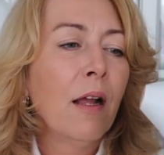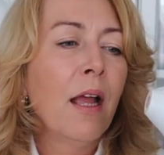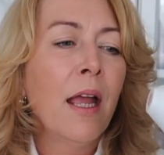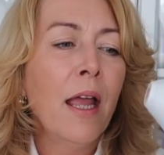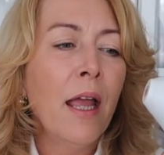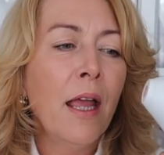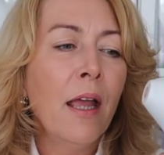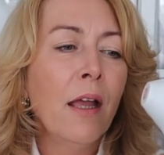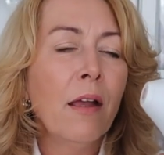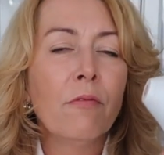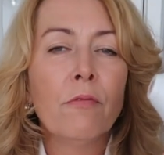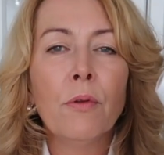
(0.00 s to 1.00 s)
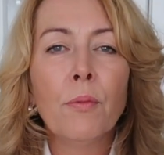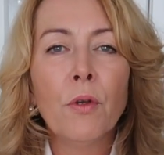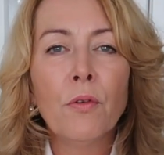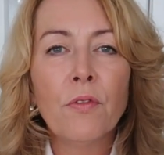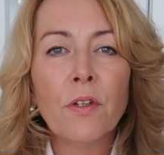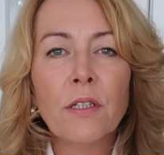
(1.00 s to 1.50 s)
hair
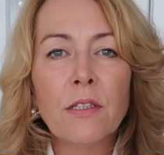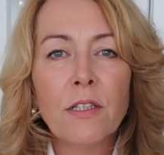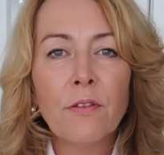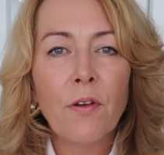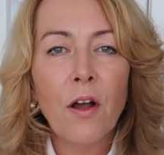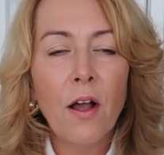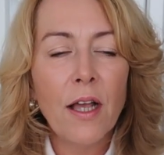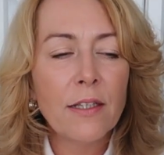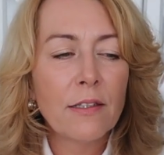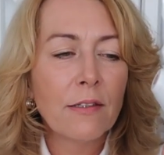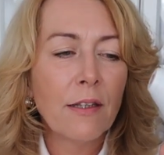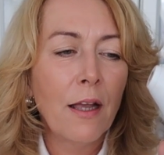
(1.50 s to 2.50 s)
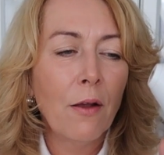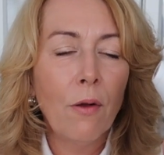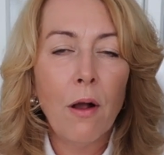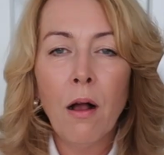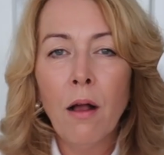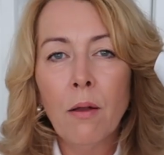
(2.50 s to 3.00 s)
remover device.
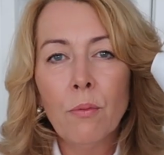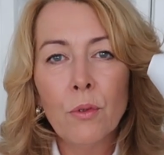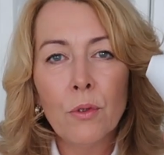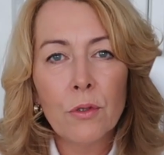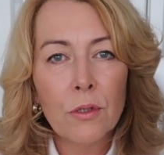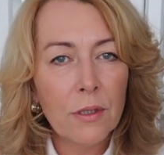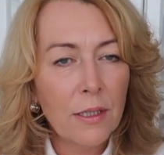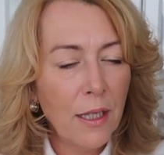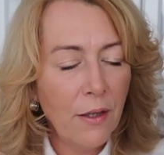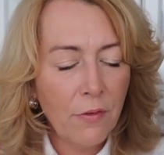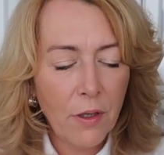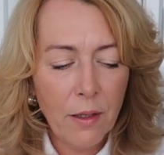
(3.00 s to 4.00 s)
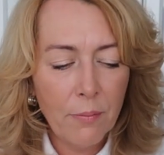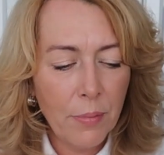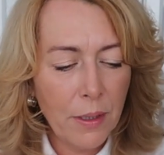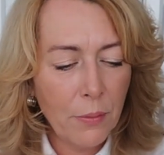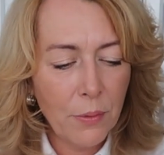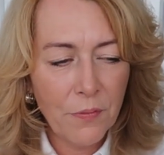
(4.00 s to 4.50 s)
Now, I would never
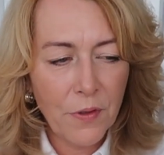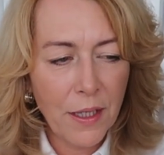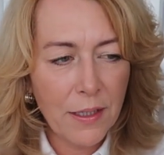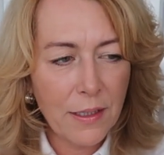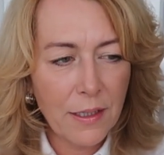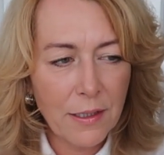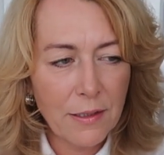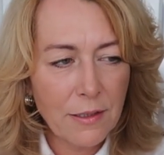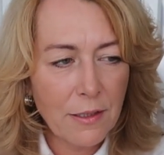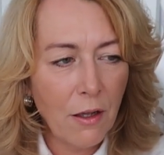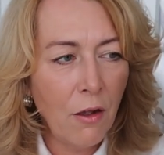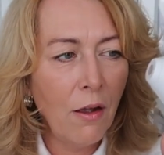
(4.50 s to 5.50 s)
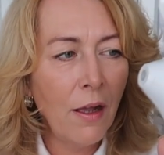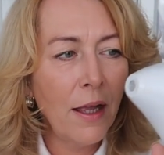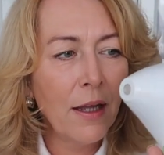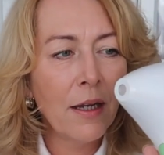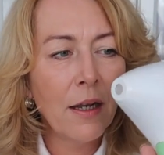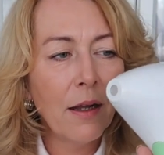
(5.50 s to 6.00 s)
be without this.
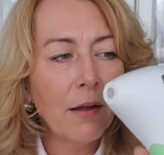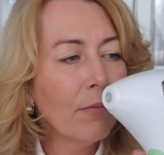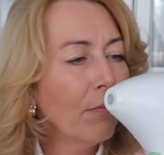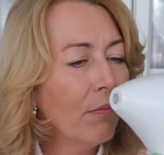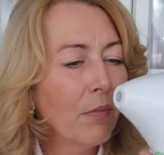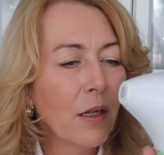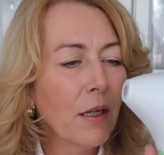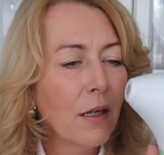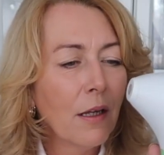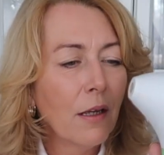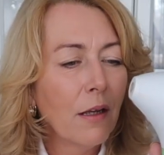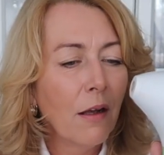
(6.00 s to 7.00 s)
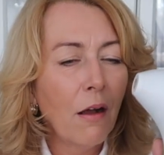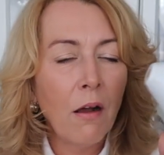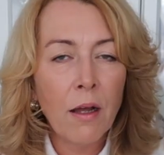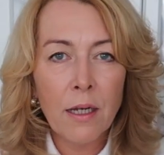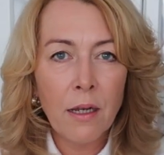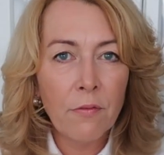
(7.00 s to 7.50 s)
I
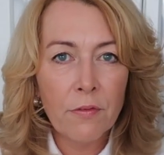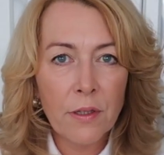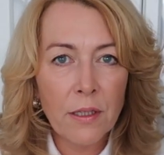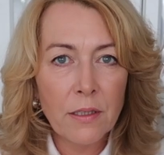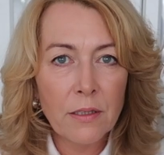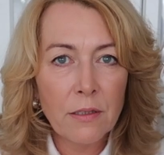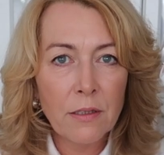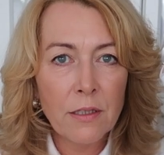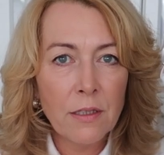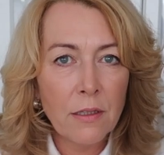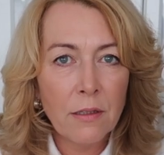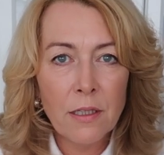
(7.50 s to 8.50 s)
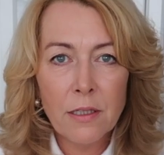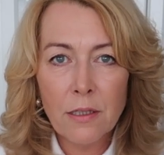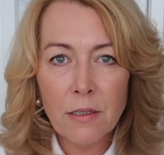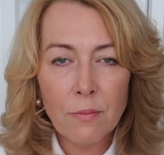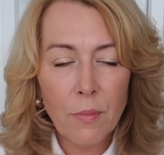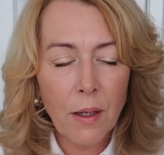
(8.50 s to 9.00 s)
love this. This
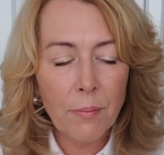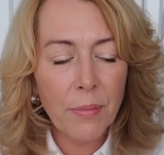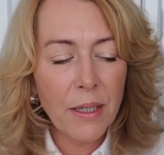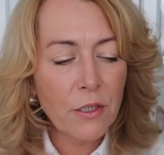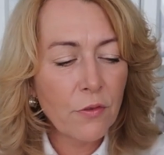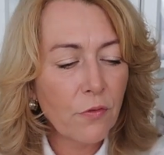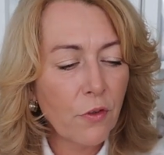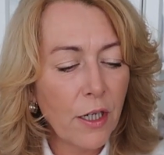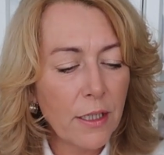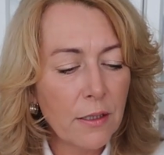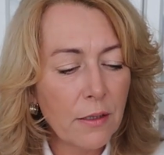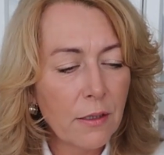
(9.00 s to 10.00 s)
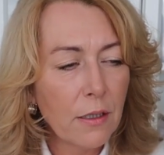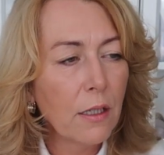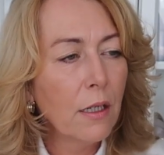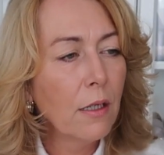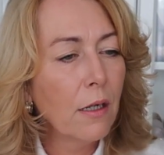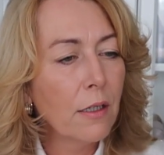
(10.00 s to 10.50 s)
is my best friend.
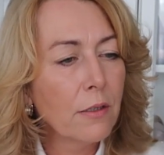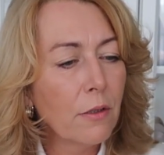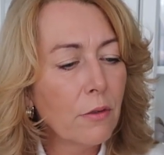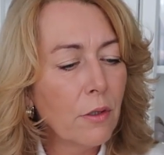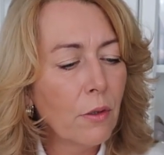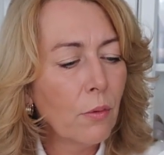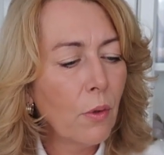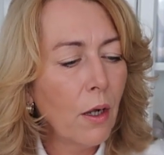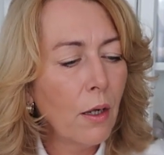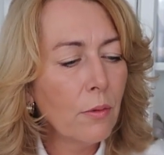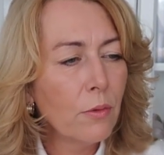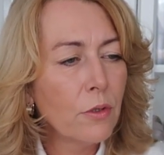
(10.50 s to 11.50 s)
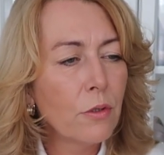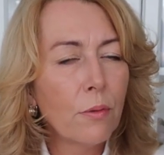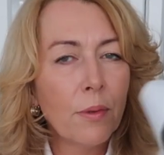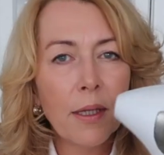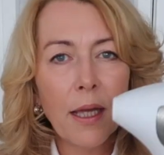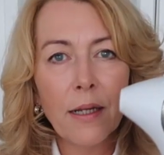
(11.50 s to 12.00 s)
I don't know what I would do
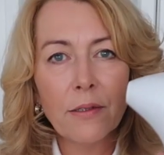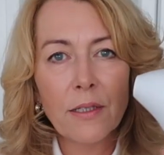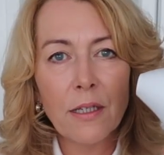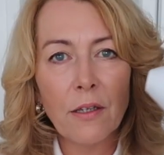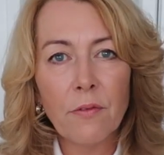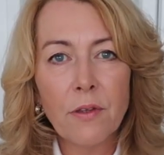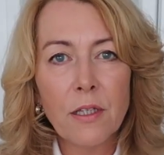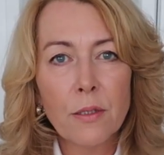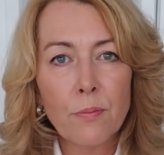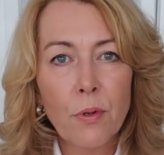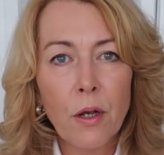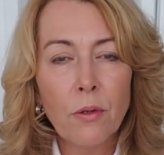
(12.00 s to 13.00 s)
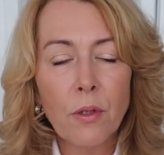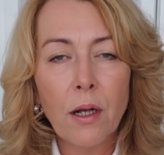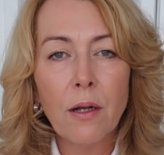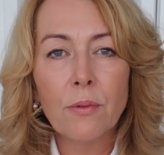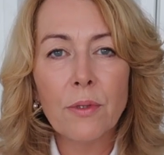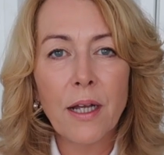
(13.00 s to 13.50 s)
without it. If this broke,
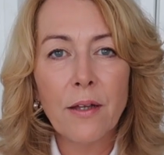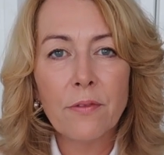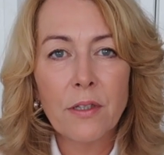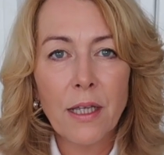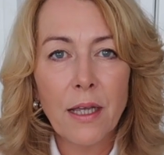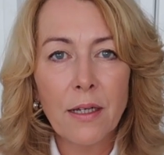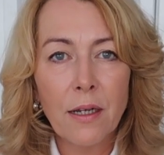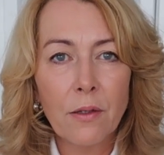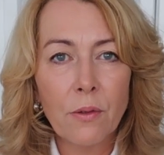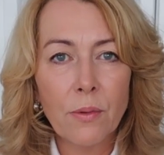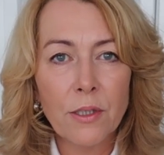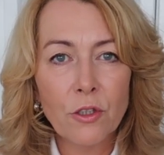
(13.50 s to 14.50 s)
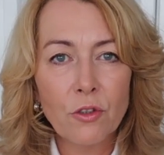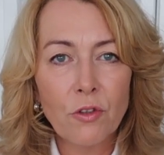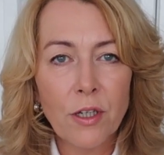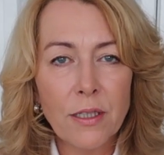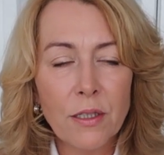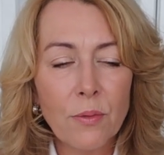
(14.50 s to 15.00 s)
I would have to get another one
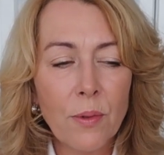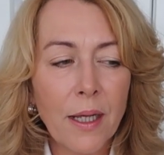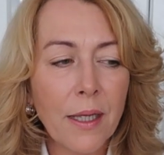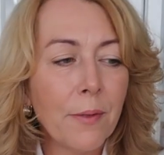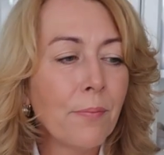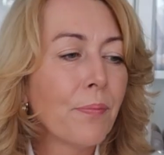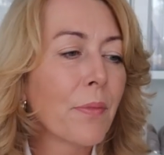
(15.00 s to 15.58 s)
straight away.